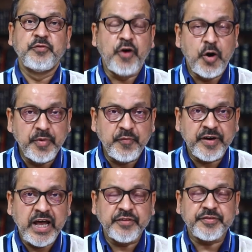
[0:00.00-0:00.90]
former
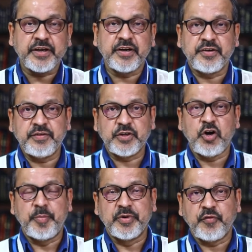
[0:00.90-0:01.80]
Finance Secretary of the
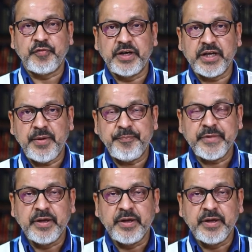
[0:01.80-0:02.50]
Government of India,